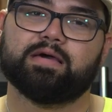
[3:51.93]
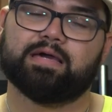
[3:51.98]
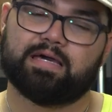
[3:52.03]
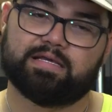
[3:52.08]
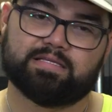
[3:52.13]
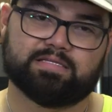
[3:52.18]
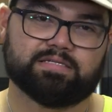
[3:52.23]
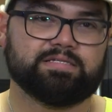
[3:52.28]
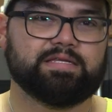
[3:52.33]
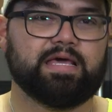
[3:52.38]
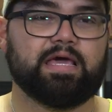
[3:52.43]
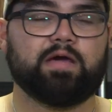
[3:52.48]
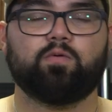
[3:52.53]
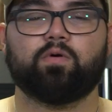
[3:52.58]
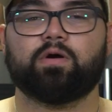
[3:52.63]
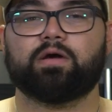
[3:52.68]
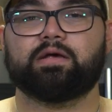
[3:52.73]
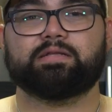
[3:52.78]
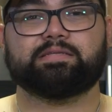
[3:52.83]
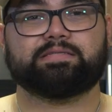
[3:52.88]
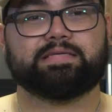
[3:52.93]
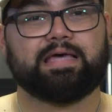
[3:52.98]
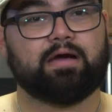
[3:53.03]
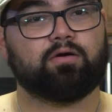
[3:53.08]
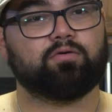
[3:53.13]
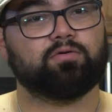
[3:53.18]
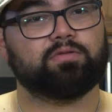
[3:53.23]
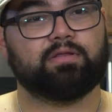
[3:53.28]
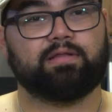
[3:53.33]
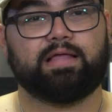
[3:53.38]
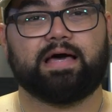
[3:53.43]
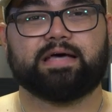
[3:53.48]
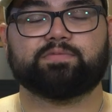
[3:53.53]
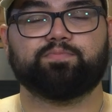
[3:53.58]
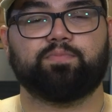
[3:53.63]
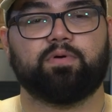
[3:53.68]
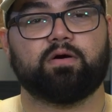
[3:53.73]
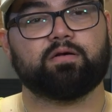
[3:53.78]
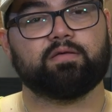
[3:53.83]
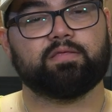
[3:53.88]
And today we're going to tackle the
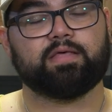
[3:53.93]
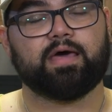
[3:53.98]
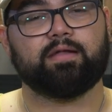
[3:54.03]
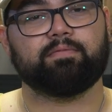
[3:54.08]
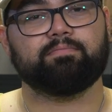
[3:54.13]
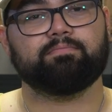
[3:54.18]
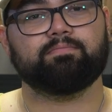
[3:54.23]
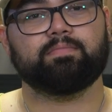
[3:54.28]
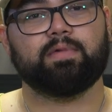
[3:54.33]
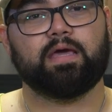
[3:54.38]
last part of that.